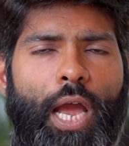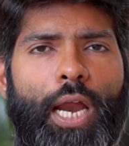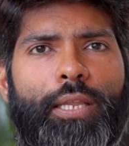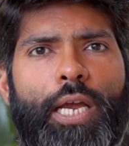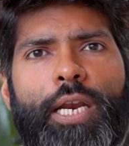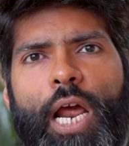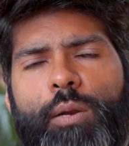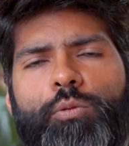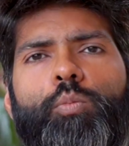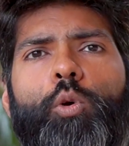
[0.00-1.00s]
and that
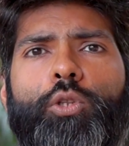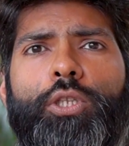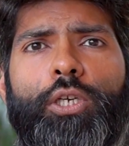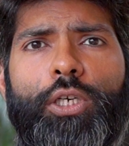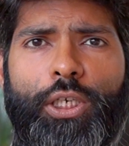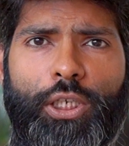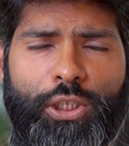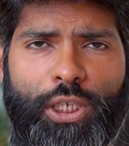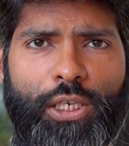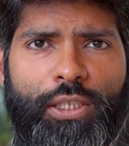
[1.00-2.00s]
helps both
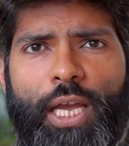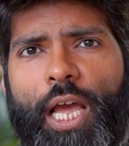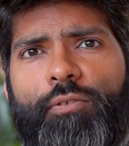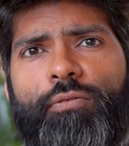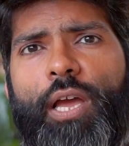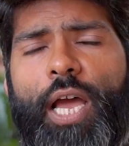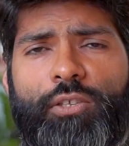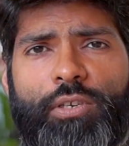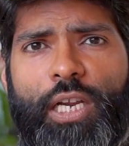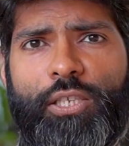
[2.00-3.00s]
teachers
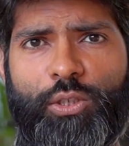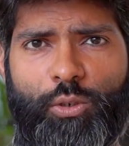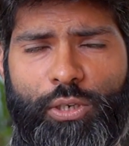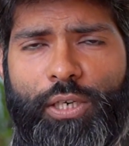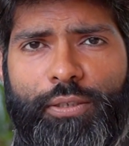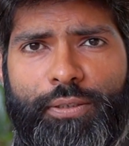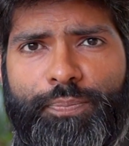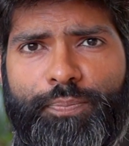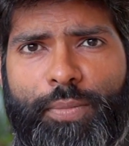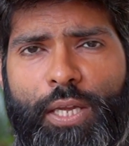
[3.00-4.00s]
as well as students.
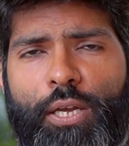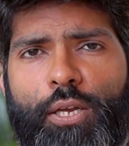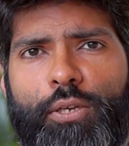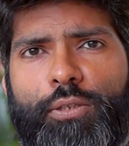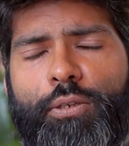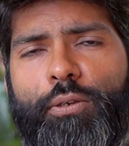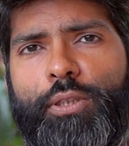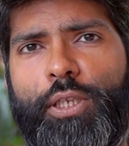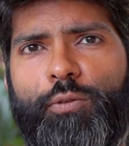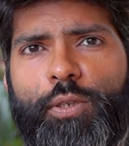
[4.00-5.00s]
So
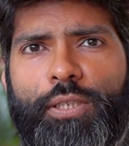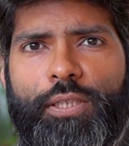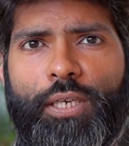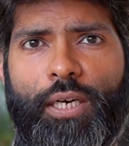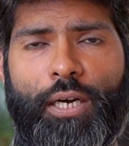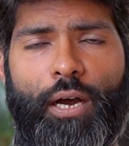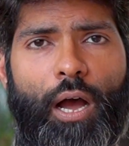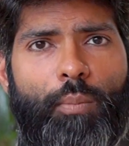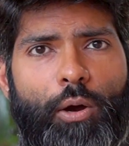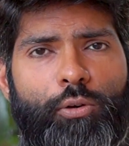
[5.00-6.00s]
this is
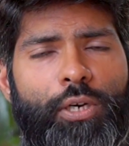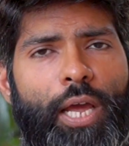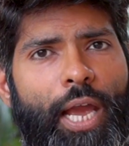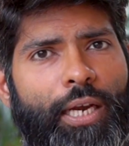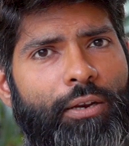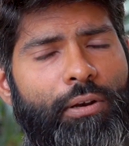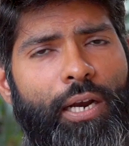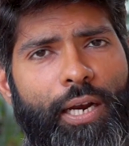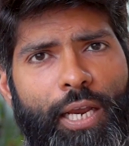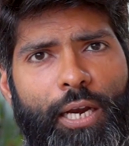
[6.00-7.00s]
about active
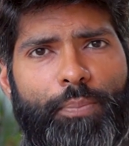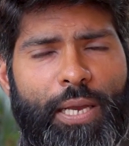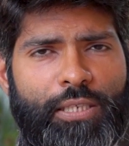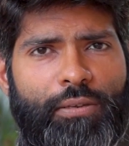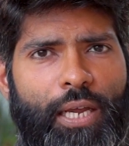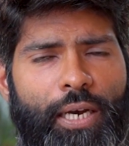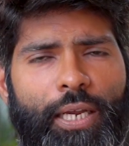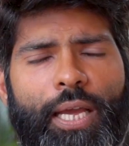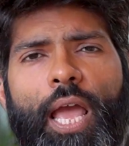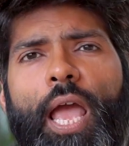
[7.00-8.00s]
learning and passive
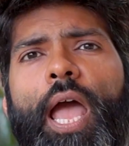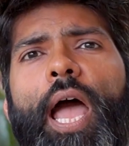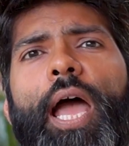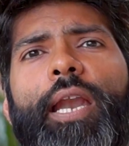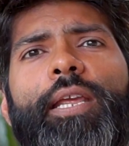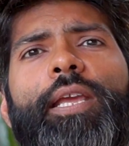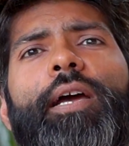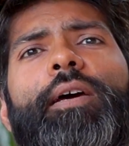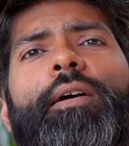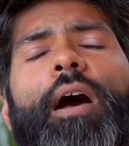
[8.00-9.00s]
learning. And
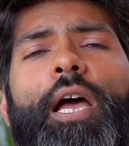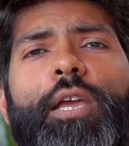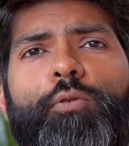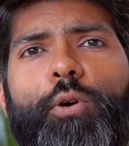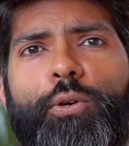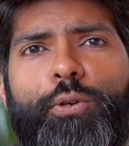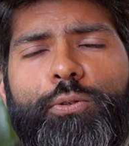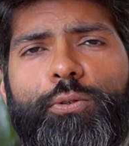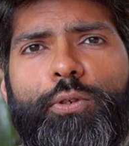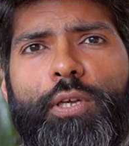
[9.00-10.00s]
here I want
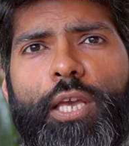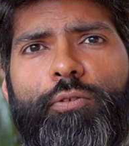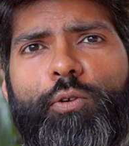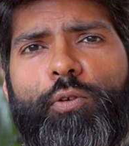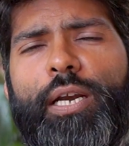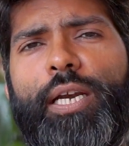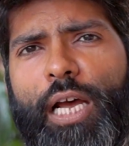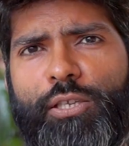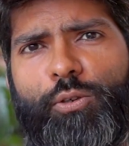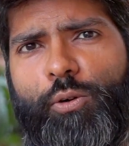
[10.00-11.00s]
to give you one
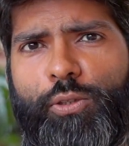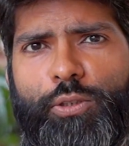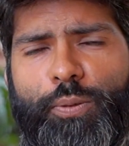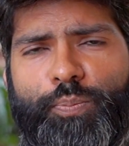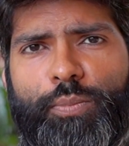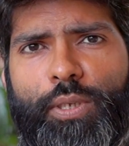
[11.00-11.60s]
task also.